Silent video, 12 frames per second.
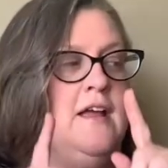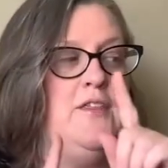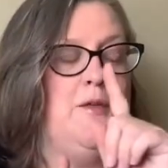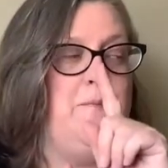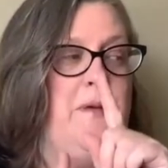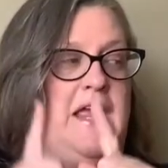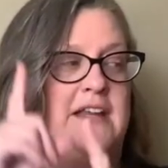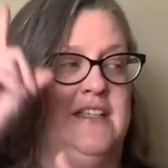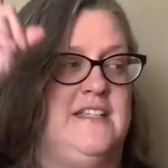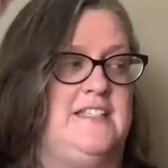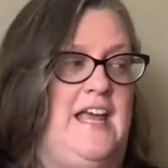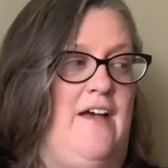the
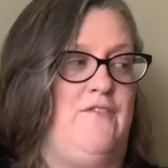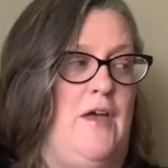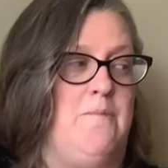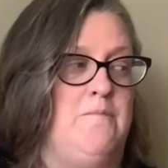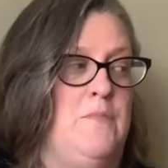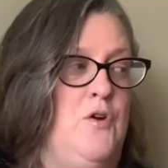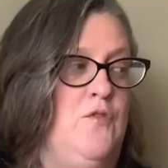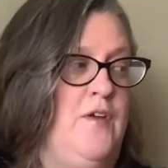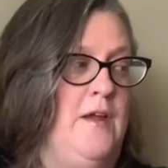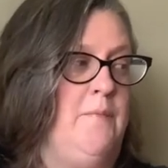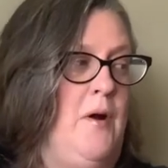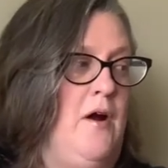basses have that
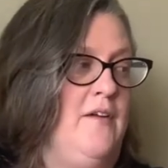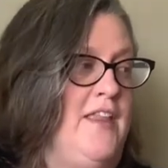moving part.